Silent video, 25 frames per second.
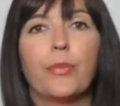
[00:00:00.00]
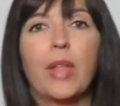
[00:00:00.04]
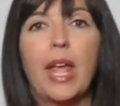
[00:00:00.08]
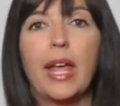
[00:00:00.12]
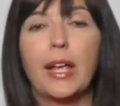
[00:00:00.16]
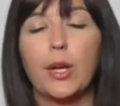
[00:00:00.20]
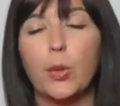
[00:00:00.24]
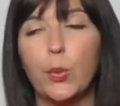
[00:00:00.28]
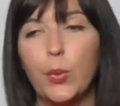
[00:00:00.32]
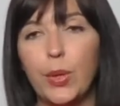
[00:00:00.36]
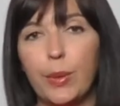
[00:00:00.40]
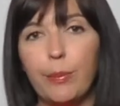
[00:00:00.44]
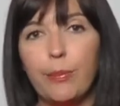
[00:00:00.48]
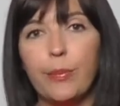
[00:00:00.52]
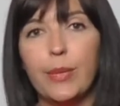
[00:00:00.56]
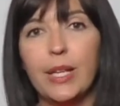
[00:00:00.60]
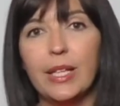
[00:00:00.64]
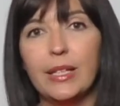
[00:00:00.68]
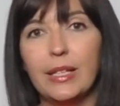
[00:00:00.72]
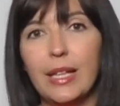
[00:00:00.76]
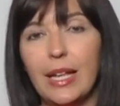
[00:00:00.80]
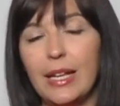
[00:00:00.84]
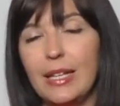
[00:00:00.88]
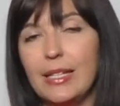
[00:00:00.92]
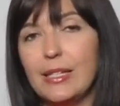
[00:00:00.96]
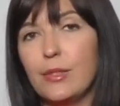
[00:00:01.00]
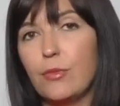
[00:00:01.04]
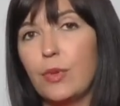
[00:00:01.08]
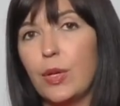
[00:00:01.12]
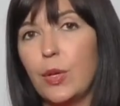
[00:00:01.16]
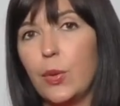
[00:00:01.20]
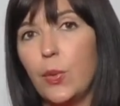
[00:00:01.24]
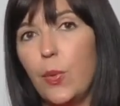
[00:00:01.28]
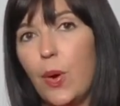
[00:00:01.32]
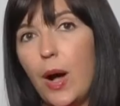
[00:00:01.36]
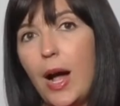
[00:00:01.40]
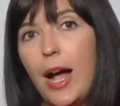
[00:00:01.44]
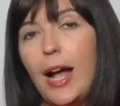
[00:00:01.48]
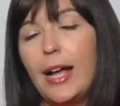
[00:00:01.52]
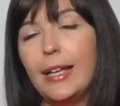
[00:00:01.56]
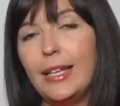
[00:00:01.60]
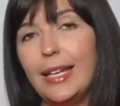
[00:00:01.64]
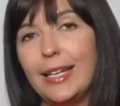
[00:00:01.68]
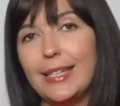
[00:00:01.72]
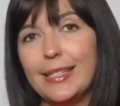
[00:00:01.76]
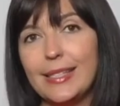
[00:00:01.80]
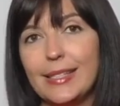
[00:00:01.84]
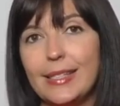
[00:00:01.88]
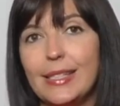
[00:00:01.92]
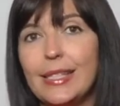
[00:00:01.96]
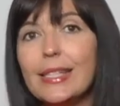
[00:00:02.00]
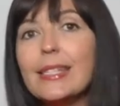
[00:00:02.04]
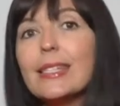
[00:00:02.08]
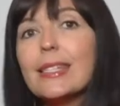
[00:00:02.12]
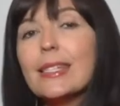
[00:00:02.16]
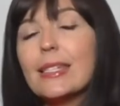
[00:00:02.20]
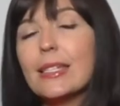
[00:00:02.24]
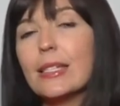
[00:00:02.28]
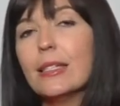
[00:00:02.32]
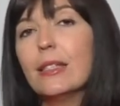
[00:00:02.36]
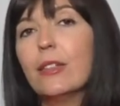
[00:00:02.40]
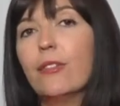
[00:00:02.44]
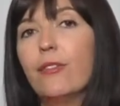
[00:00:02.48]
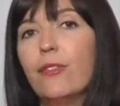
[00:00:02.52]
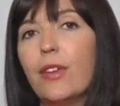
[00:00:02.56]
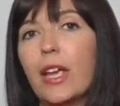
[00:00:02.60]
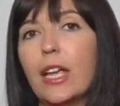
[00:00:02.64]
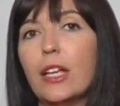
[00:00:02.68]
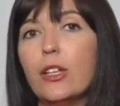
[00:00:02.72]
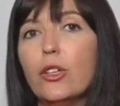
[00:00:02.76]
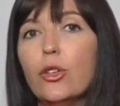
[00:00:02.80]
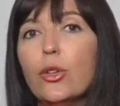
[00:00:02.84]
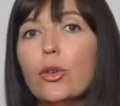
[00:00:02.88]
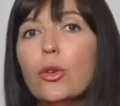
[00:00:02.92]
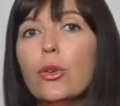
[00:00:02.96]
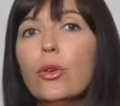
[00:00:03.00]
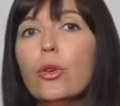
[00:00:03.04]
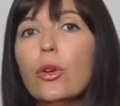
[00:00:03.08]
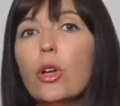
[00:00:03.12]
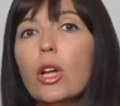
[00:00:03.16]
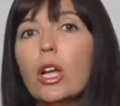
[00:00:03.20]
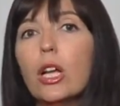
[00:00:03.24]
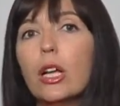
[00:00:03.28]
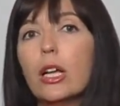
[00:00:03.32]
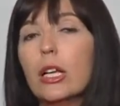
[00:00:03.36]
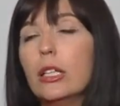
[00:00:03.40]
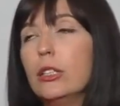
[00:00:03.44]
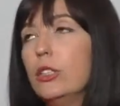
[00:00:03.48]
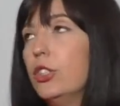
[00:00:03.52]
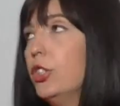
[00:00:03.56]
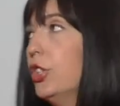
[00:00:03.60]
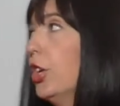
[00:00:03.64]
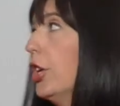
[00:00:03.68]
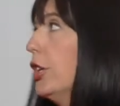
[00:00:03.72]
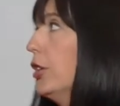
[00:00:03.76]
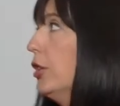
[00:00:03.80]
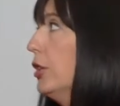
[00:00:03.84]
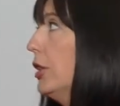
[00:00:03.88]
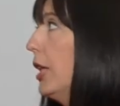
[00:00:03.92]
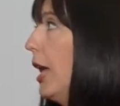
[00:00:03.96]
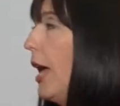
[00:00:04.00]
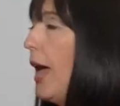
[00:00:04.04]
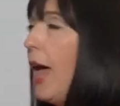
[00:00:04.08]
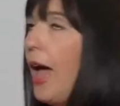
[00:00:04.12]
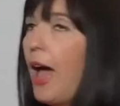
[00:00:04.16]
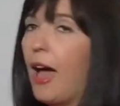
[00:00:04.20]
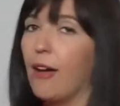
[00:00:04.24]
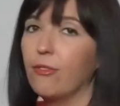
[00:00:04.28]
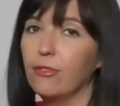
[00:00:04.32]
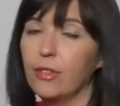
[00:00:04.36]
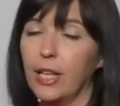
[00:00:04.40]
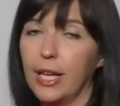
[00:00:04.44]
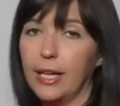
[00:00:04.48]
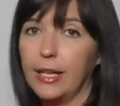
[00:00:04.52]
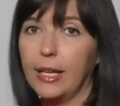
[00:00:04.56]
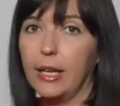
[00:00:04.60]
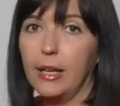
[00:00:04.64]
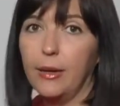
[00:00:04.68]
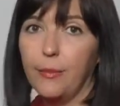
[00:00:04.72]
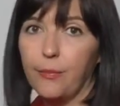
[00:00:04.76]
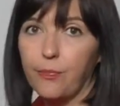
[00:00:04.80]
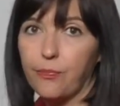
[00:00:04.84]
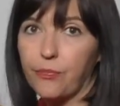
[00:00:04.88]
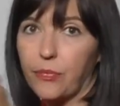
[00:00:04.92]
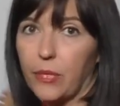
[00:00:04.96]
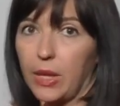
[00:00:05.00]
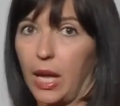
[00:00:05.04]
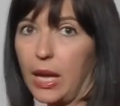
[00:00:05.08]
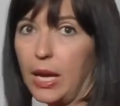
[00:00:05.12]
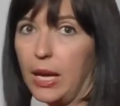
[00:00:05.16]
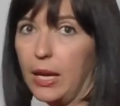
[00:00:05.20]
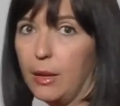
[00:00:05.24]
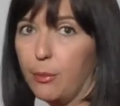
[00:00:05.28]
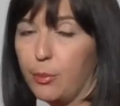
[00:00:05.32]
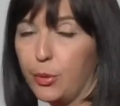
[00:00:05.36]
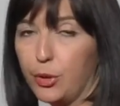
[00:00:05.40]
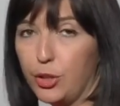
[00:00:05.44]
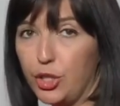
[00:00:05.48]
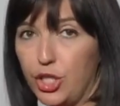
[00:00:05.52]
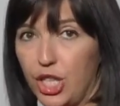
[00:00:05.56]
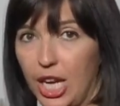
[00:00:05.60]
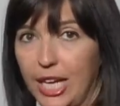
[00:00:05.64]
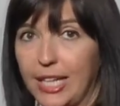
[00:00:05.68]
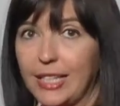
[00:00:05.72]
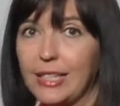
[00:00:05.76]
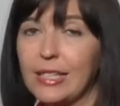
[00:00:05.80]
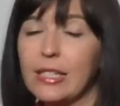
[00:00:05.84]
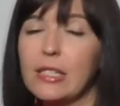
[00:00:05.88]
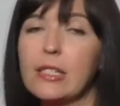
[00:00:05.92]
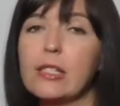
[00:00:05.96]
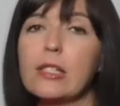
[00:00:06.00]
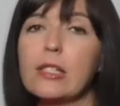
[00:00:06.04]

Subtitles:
equipment that is required exists at the venue. And, you know, do they have like a projector